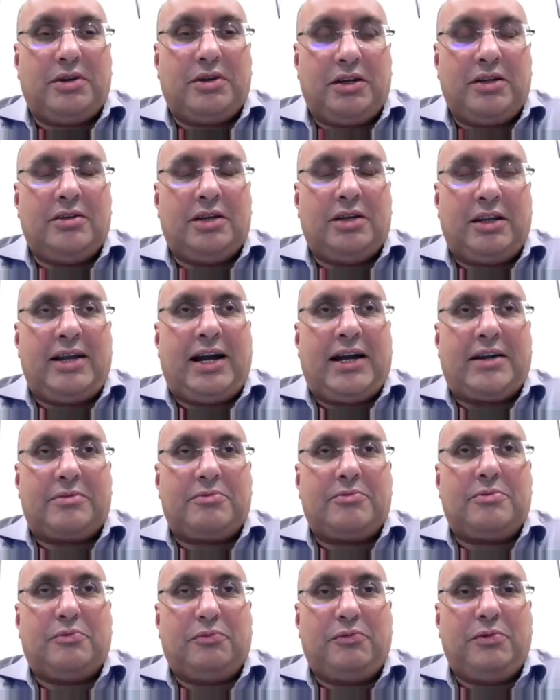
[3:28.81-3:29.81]
in
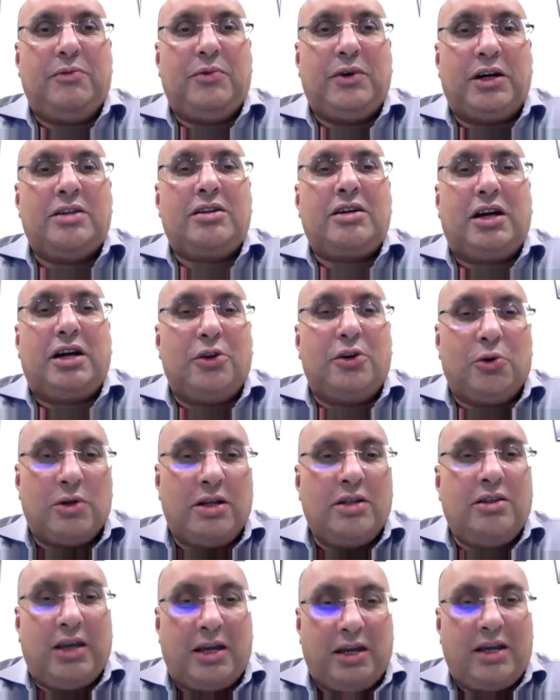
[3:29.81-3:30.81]
that we weren't alone
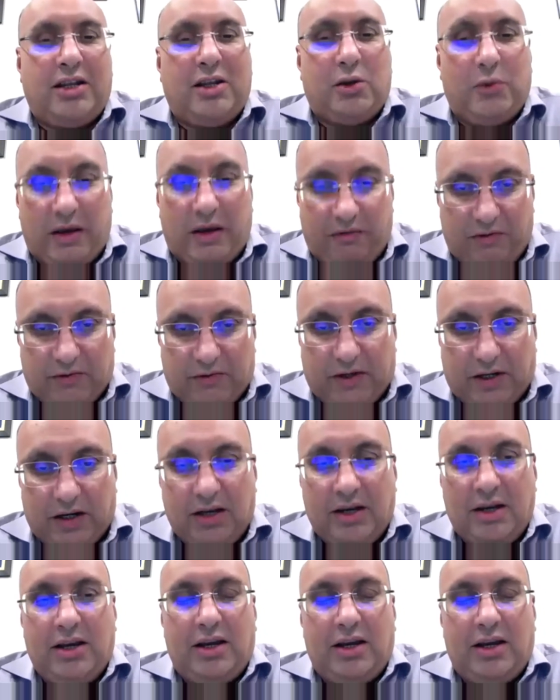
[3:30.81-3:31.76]
in thinking the way we were.